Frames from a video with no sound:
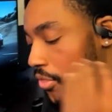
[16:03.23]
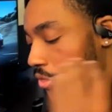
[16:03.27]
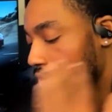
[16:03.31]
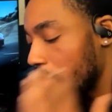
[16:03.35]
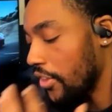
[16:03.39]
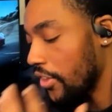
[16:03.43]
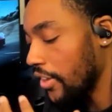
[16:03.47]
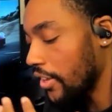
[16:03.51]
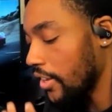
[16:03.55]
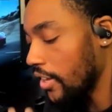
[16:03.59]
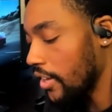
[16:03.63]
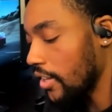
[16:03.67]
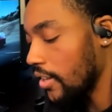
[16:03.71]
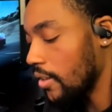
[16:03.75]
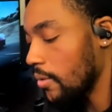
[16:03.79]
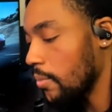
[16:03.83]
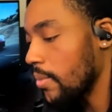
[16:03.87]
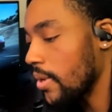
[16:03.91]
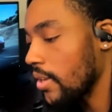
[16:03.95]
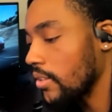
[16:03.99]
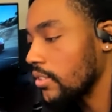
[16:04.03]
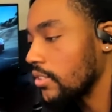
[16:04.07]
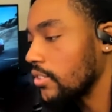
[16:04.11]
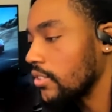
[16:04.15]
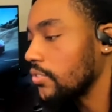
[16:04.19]
thinking
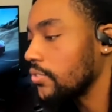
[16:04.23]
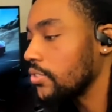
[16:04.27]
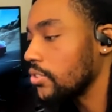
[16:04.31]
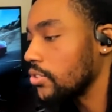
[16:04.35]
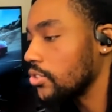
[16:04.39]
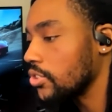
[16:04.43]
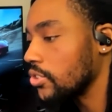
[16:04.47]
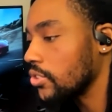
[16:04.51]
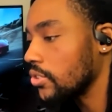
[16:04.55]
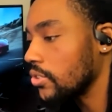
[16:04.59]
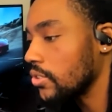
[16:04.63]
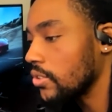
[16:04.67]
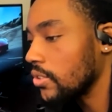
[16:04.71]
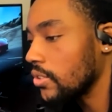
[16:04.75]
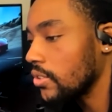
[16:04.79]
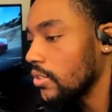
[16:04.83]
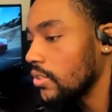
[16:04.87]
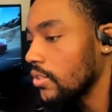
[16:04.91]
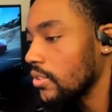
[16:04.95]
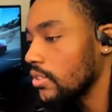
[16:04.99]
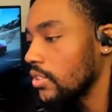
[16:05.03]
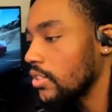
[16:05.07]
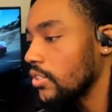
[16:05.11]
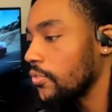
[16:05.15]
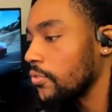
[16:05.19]
about this future,
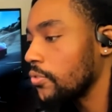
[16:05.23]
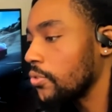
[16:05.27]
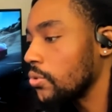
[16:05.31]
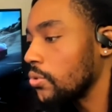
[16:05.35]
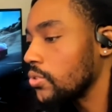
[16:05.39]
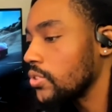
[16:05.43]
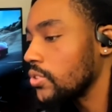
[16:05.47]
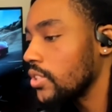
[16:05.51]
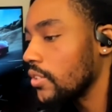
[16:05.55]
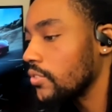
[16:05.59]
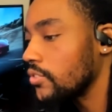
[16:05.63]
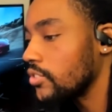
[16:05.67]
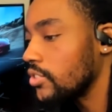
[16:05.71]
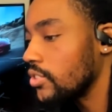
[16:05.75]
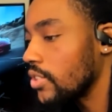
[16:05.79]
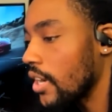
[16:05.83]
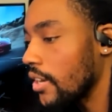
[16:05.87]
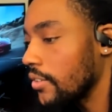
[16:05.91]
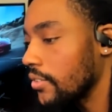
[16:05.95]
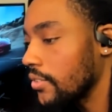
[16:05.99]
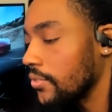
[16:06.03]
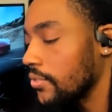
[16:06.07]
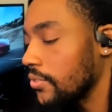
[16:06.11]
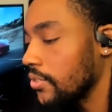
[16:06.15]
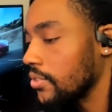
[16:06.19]
this full
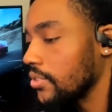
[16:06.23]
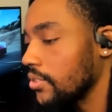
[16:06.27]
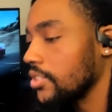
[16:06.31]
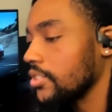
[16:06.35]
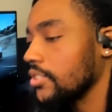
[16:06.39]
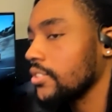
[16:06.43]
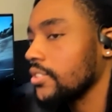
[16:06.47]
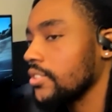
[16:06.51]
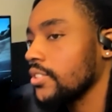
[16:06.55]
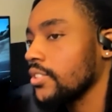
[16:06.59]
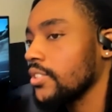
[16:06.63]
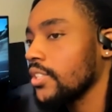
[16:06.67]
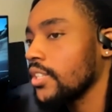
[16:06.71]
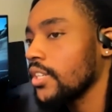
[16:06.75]
self-driving future,